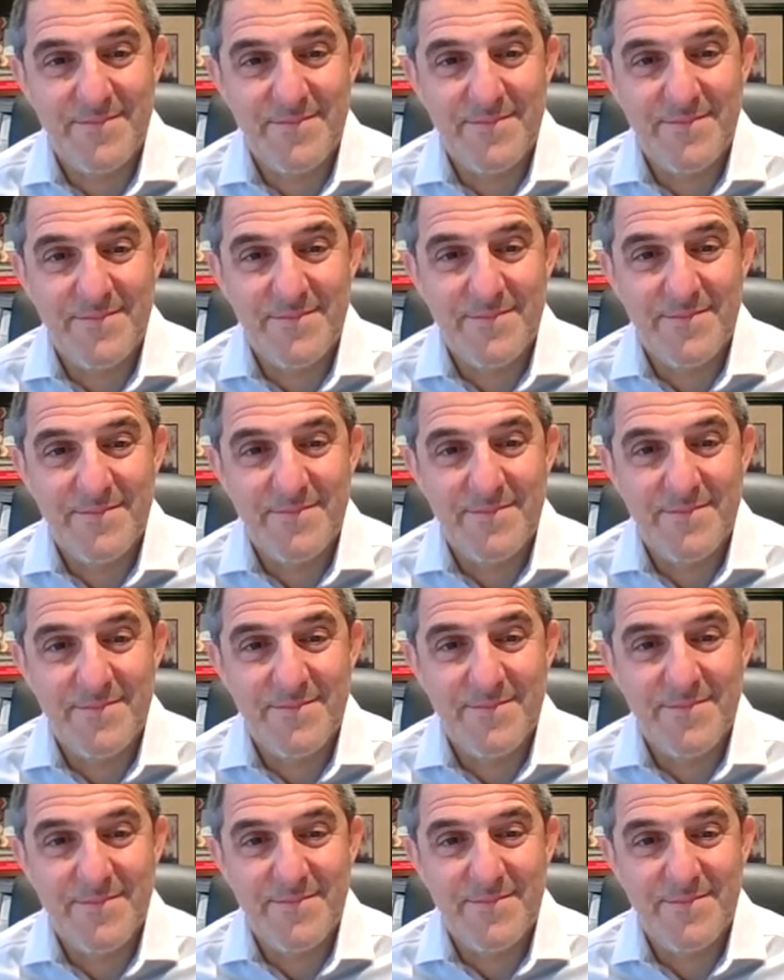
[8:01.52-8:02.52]

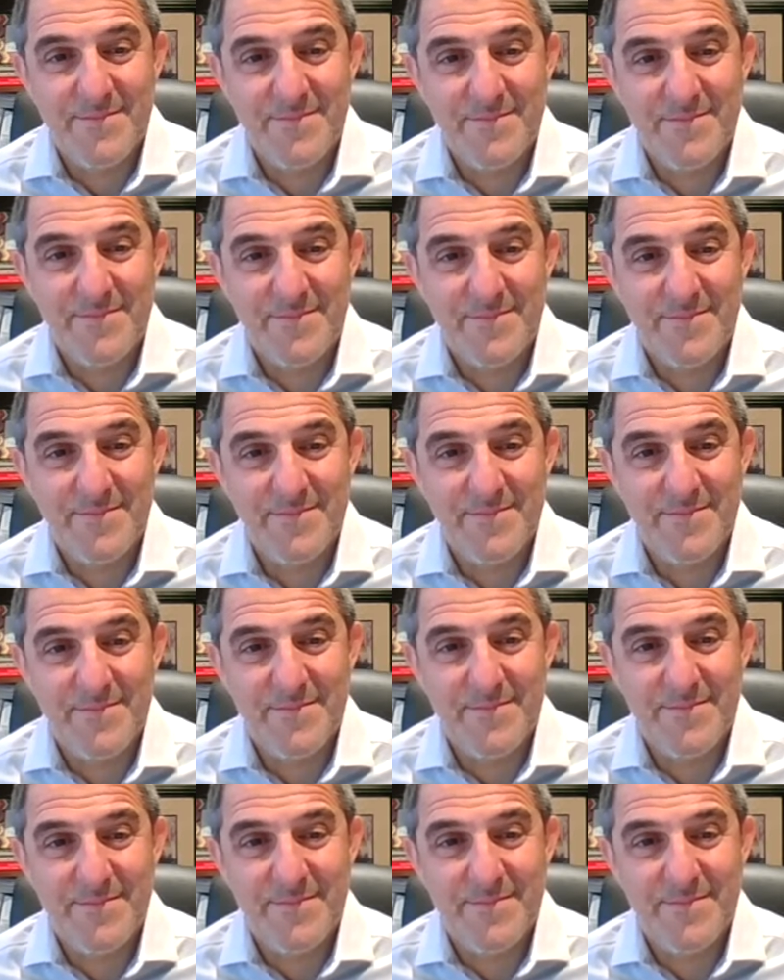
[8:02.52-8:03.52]

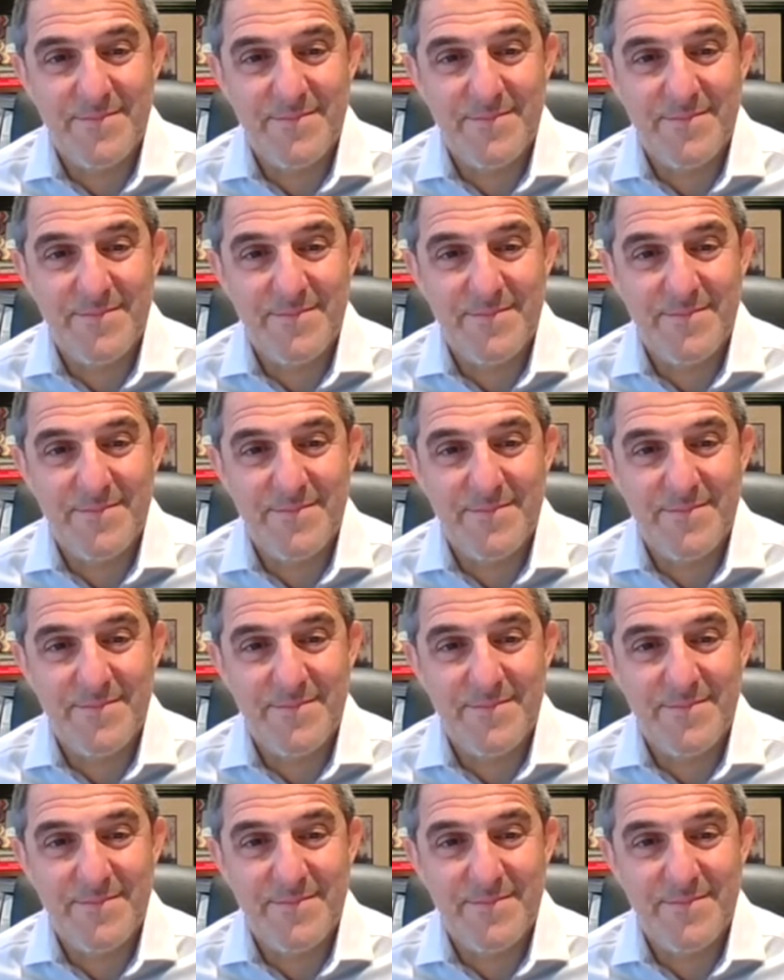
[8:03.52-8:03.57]
[no speech]